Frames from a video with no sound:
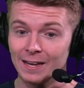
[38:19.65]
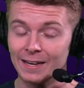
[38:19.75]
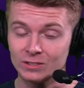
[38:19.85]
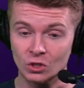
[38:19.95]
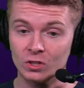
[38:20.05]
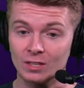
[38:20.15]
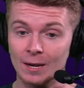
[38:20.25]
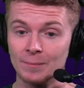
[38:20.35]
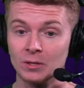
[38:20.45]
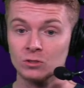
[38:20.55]
It took
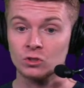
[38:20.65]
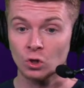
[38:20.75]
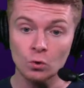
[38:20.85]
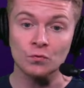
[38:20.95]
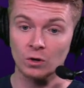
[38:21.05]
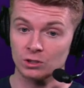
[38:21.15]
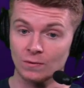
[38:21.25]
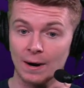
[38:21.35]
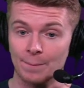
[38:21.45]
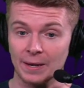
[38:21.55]
them two first
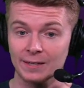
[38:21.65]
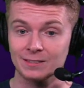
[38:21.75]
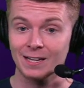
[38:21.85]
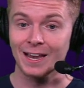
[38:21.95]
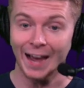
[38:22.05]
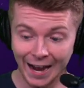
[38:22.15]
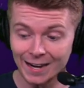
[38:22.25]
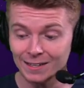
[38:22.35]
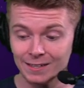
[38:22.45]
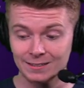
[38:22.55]
round picks
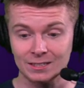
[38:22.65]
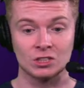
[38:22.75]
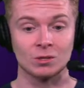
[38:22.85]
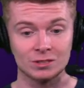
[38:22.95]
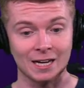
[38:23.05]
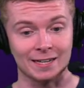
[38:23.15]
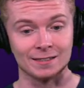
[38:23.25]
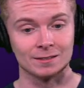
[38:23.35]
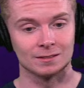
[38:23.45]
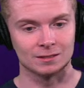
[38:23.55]
and an additional
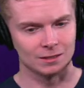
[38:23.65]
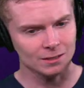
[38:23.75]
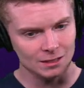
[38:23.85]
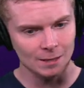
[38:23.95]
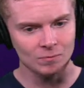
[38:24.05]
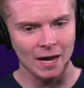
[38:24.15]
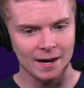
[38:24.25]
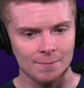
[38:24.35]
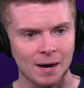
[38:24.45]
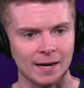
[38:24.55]
second. Just keep
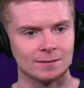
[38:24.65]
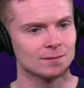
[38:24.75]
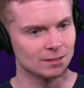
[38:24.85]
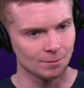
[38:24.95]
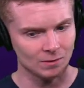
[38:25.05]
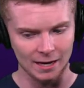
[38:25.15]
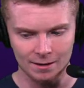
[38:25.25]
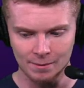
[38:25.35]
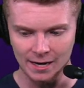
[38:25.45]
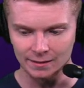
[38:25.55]
that in mind. Keep that
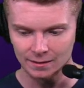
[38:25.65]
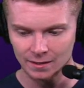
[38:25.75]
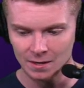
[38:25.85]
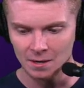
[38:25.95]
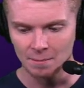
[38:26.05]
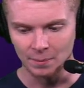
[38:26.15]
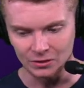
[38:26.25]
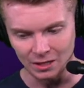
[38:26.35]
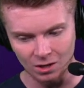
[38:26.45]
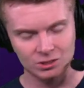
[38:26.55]
in mind.
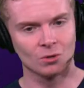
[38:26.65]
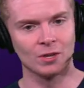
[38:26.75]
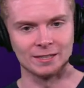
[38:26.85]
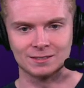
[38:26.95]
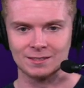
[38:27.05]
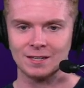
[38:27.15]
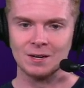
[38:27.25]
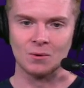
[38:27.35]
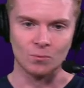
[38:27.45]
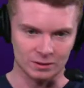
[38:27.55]
But then also this,
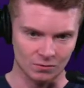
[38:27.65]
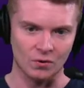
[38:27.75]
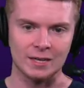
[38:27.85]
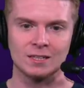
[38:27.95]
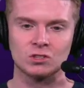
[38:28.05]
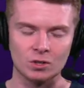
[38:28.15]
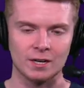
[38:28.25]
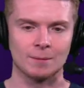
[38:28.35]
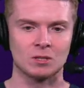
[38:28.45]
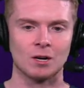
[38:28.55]
with the Vikings
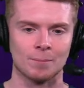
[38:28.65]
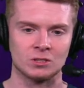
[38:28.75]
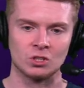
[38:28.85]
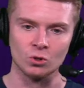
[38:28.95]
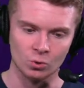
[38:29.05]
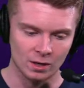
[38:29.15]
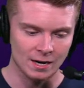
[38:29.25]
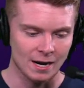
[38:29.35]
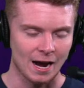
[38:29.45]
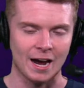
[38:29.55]
trading up to number two,
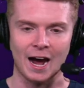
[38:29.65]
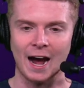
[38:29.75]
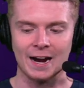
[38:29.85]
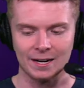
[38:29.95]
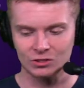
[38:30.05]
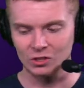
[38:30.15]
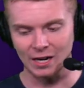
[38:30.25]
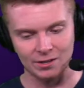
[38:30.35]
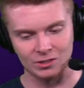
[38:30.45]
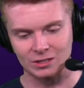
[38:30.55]
I honestly
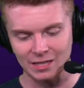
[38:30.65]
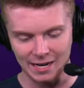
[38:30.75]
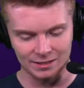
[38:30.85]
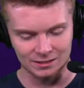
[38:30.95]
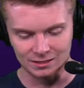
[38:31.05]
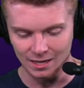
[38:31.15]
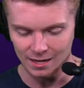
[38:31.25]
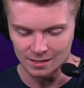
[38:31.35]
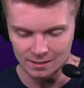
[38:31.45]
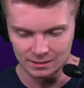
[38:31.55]
I understand this is
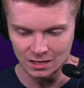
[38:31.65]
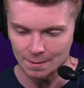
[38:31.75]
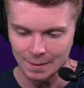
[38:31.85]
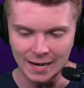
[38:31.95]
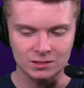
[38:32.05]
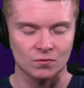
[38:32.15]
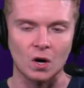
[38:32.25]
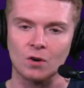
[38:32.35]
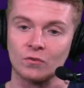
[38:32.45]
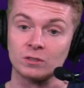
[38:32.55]
a this is a massive
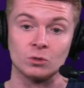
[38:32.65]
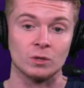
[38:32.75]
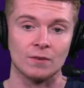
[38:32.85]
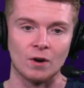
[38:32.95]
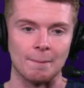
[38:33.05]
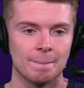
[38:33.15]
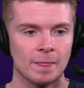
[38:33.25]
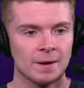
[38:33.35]
offer to give up.